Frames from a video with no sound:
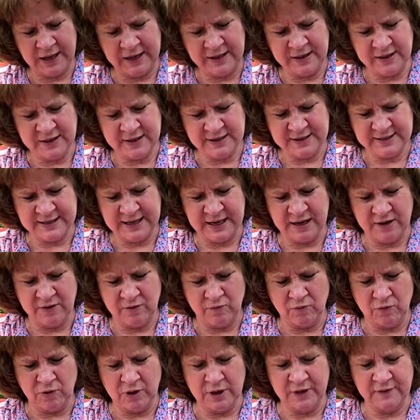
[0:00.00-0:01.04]
like the sound
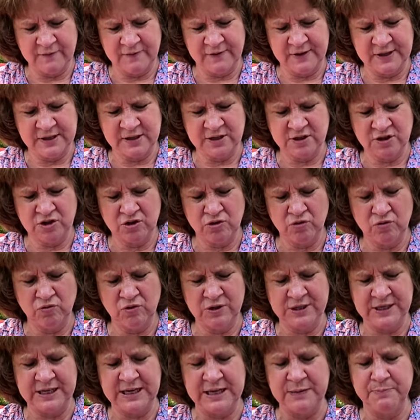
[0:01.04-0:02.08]
of one if it's too
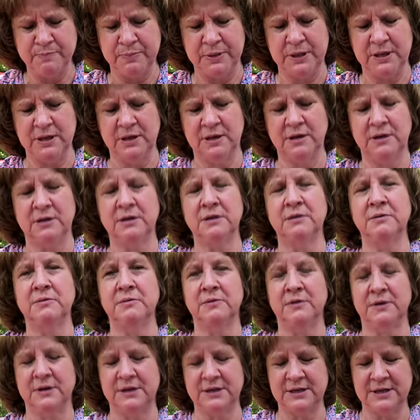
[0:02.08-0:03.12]
deep,
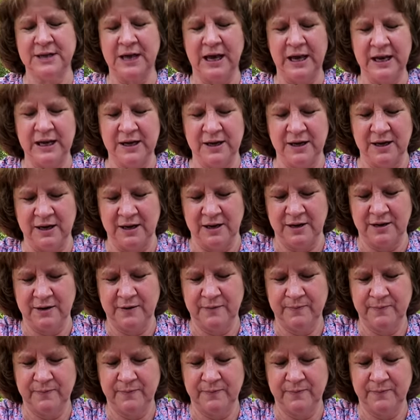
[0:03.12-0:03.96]
tighten it.